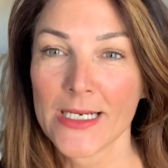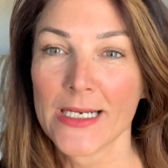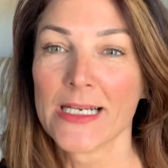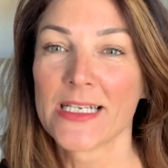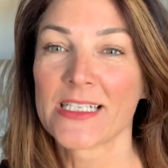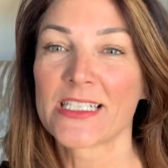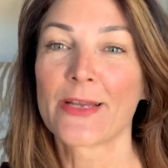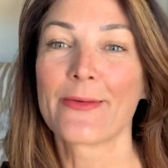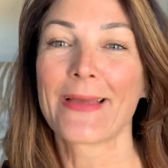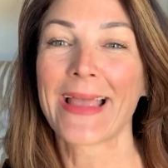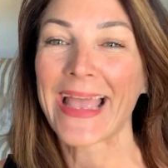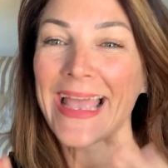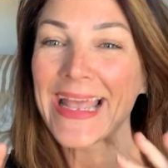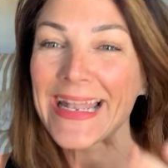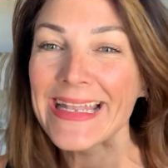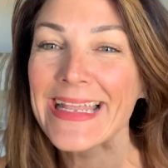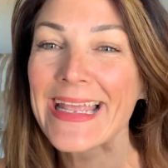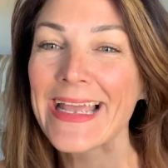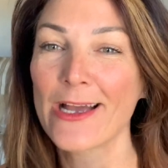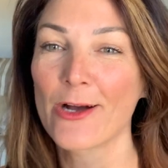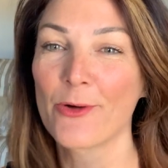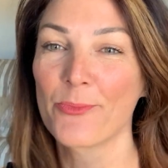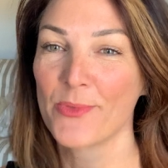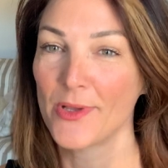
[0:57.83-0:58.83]
So any
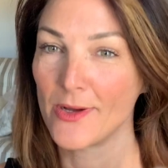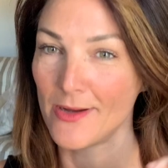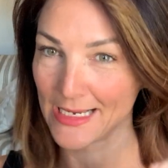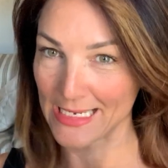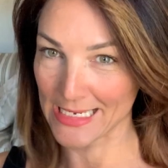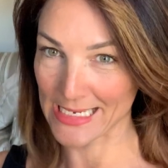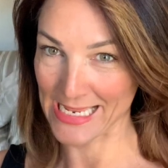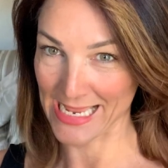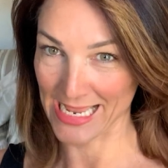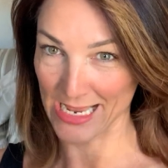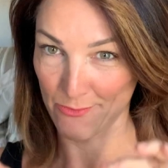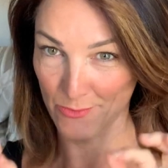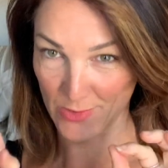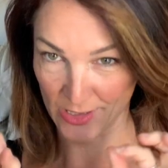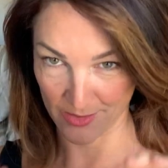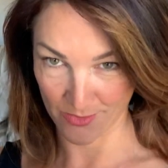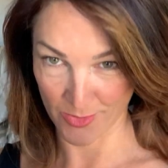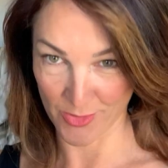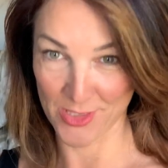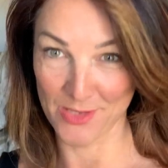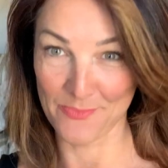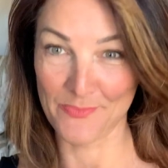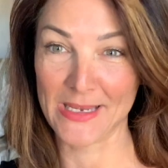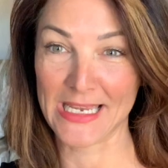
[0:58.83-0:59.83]
help that I can get when I'm
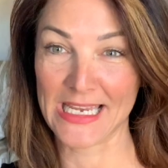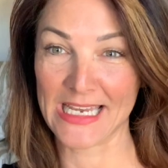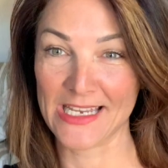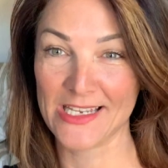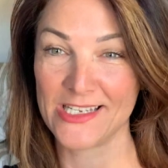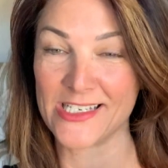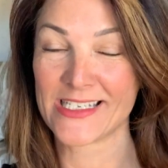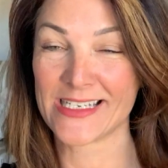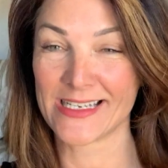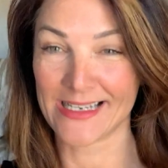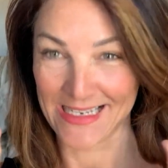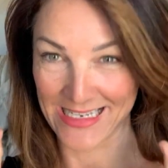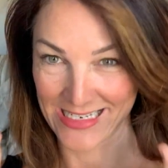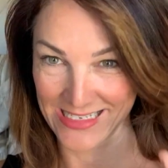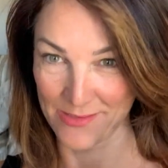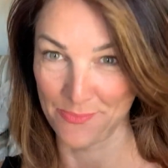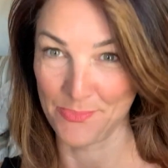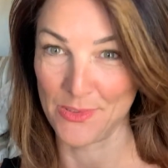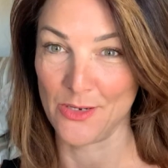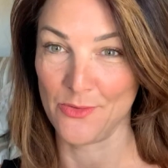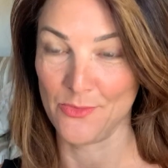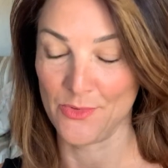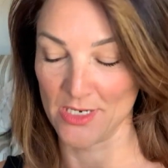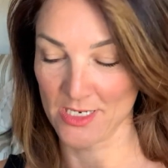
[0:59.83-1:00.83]
on the beach is a
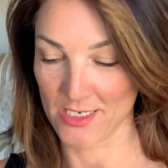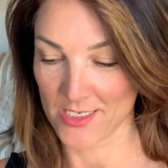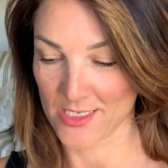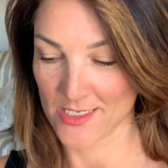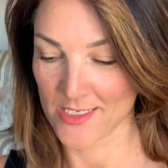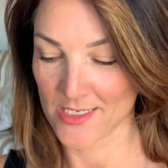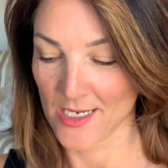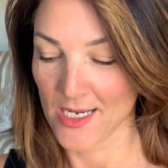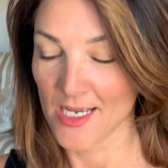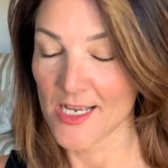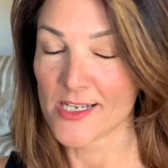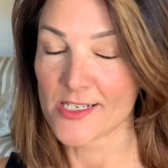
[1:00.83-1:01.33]
bonus.